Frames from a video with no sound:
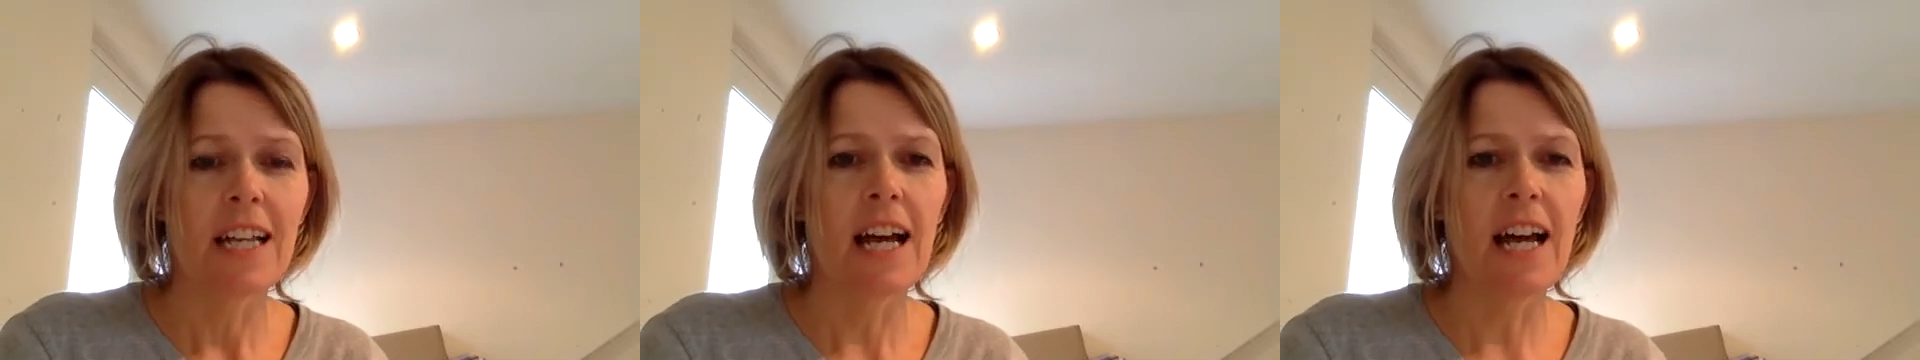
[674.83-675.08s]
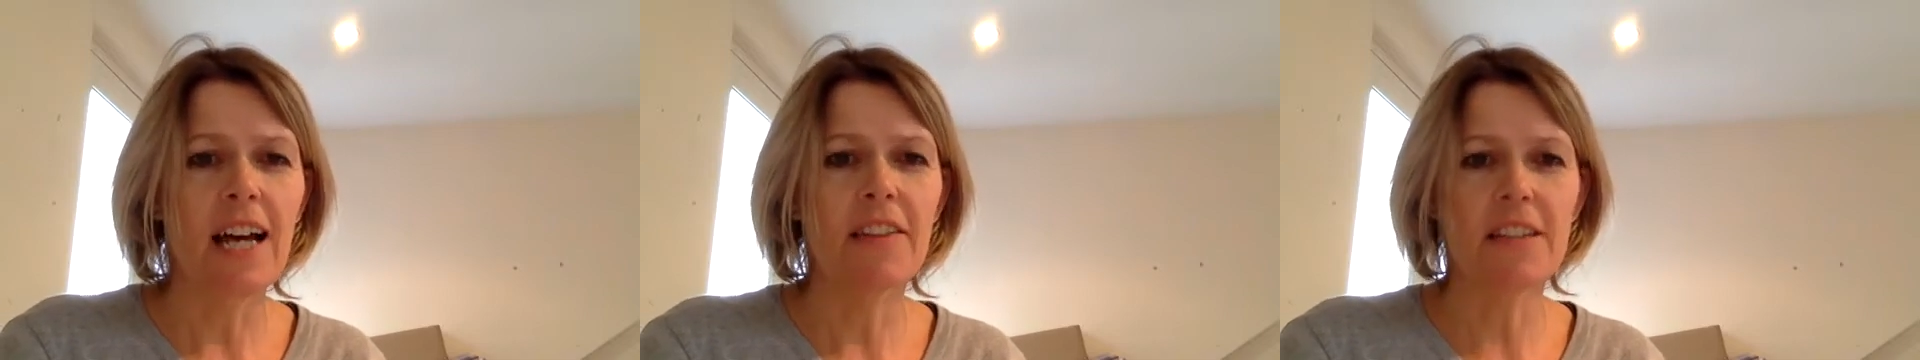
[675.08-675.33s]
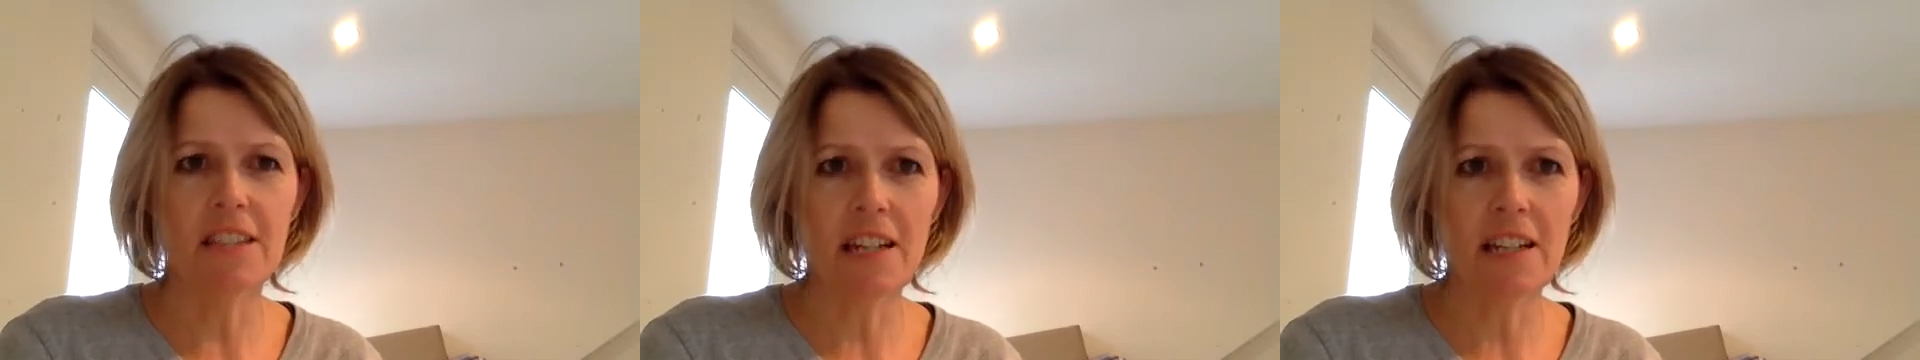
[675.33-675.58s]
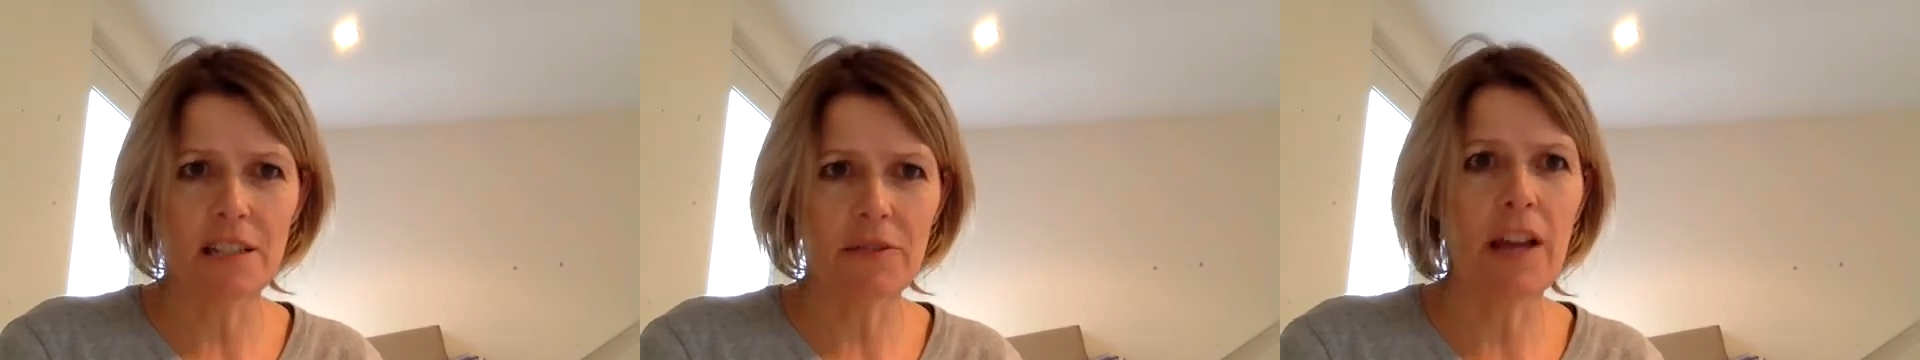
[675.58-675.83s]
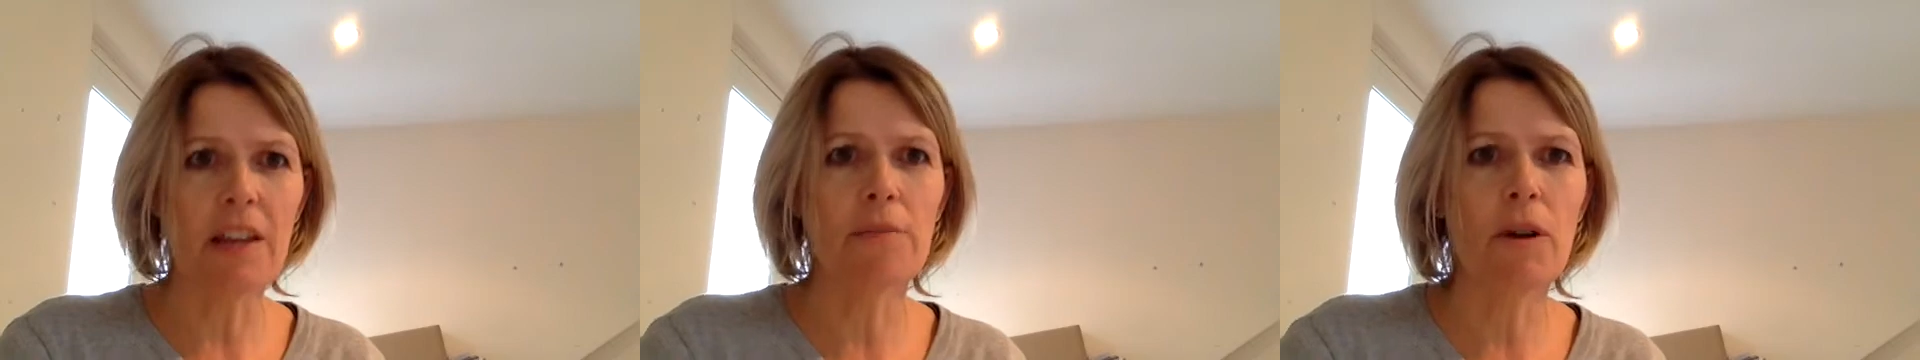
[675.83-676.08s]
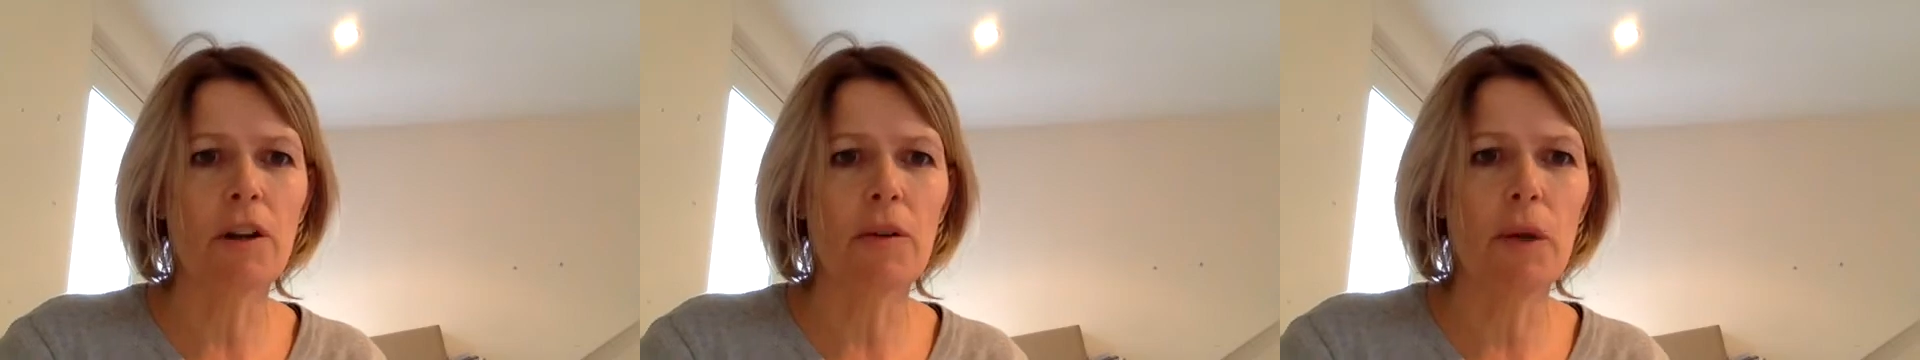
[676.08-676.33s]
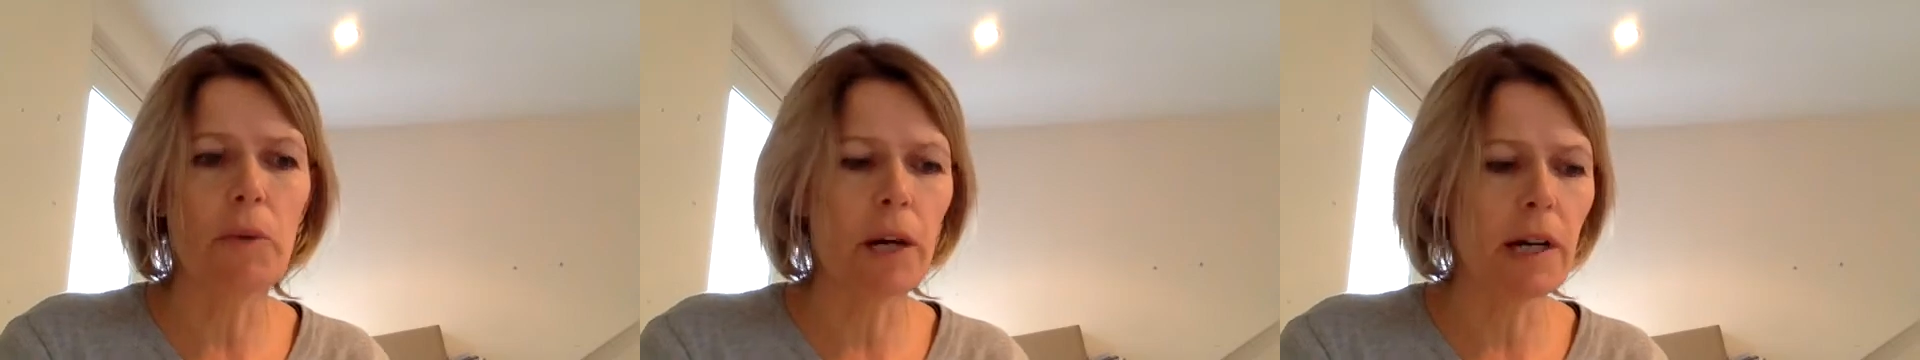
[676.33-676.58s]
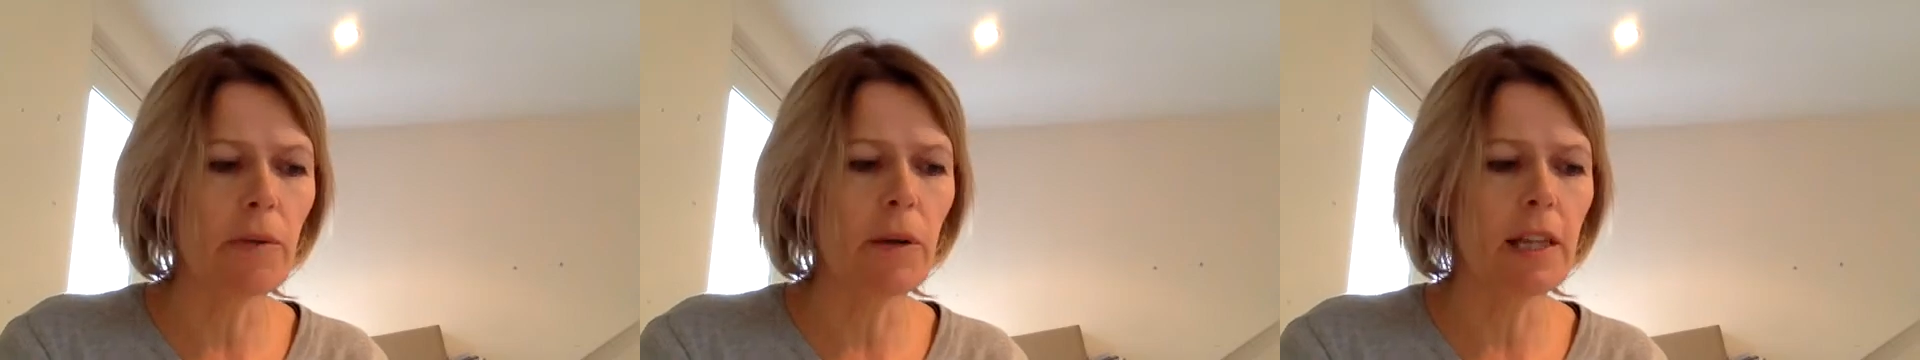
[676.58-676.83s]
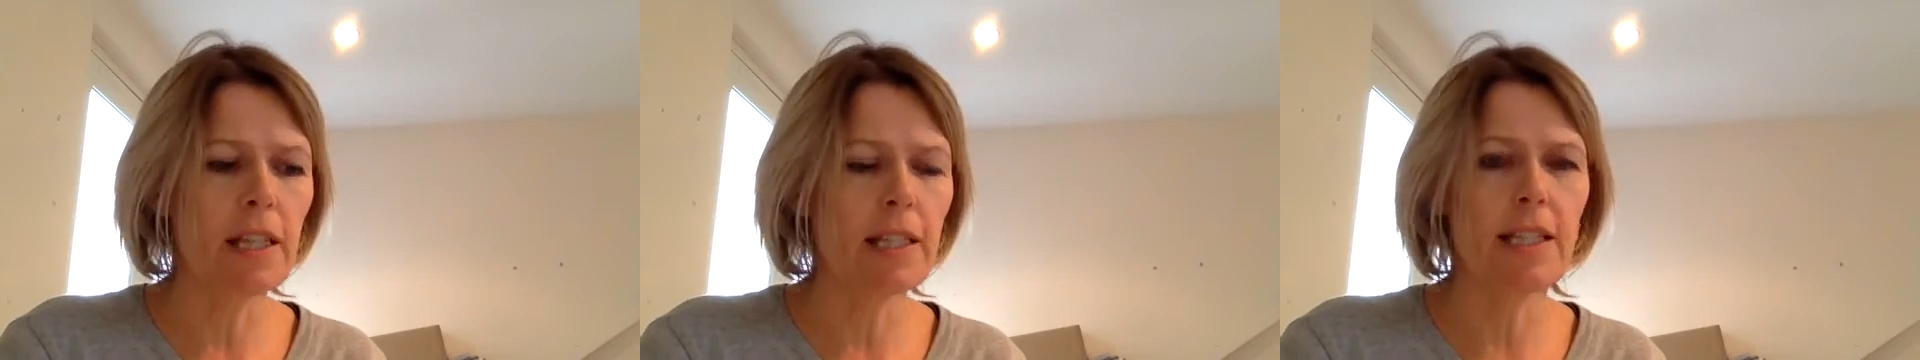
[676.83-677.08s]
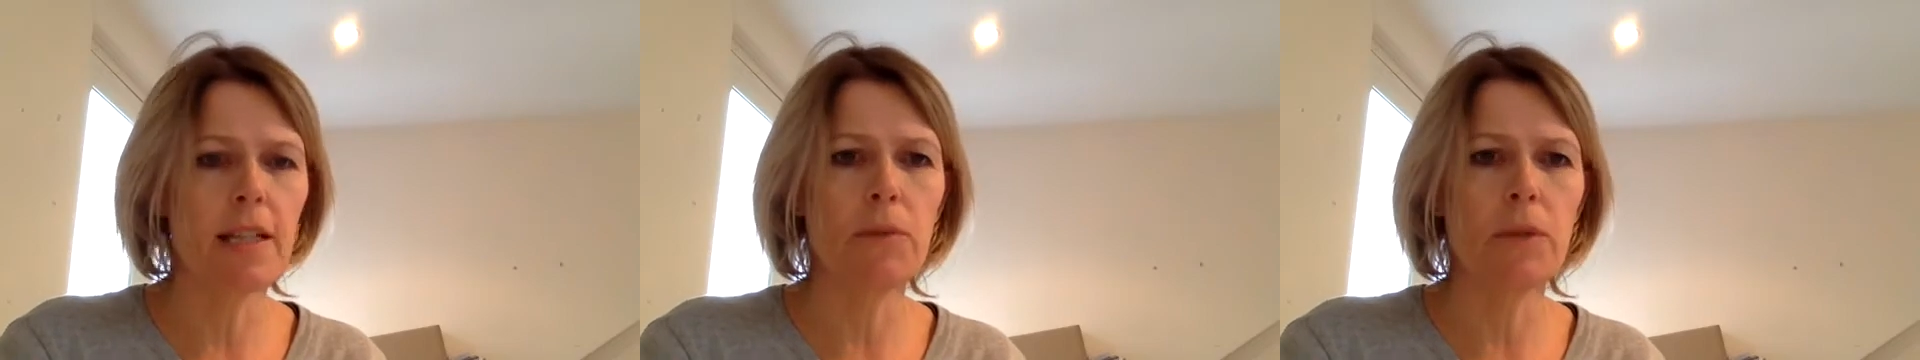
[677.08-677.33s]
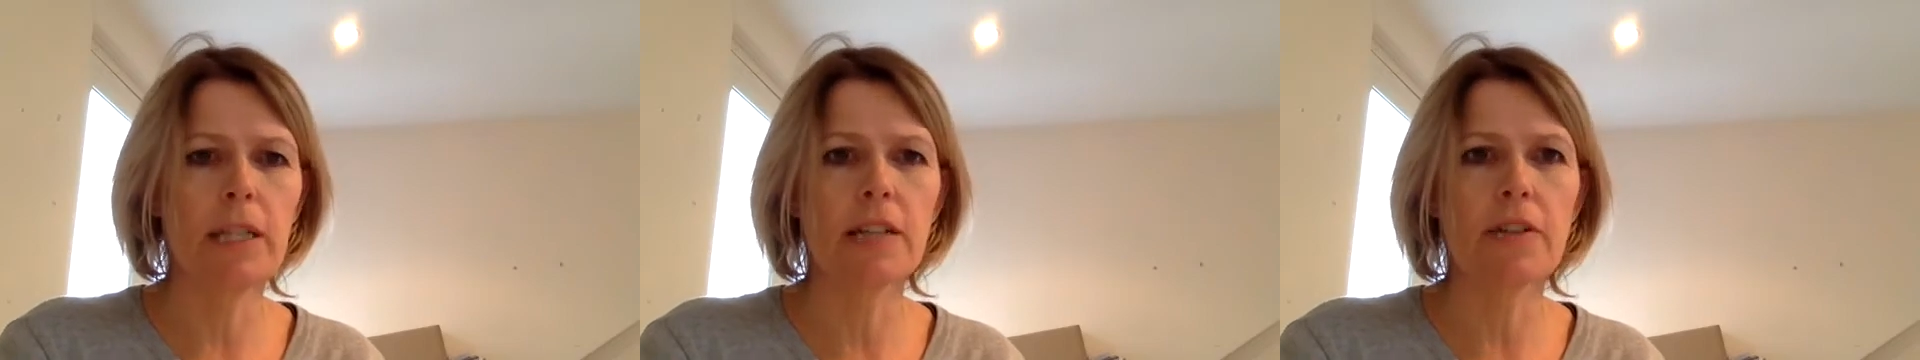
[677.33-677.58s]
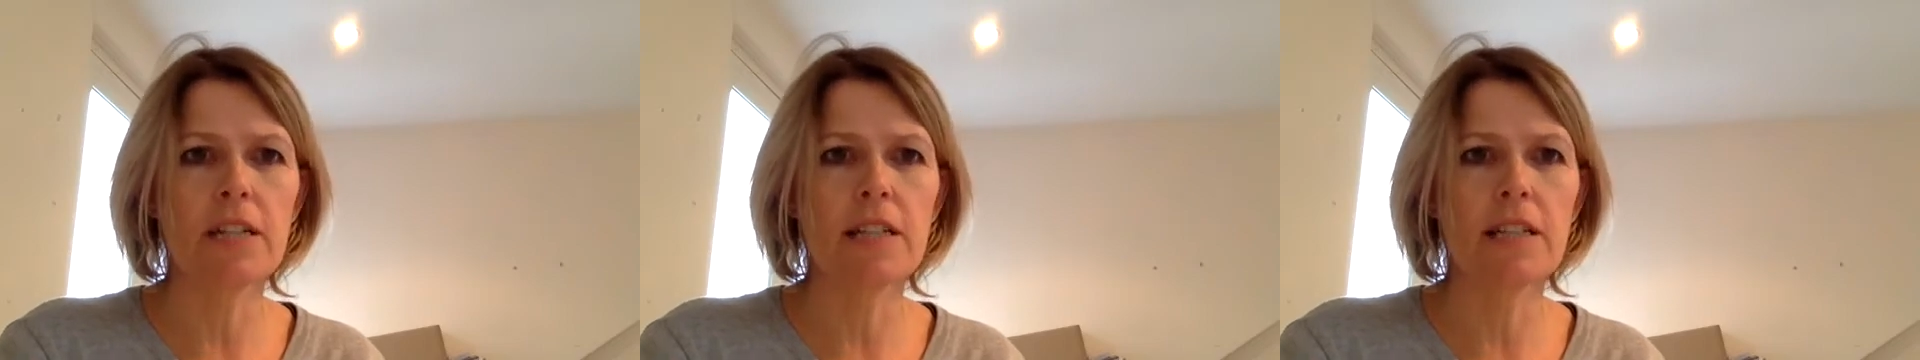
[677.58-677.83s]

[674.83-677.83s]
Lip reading: and the studies around the product we work with is it will increase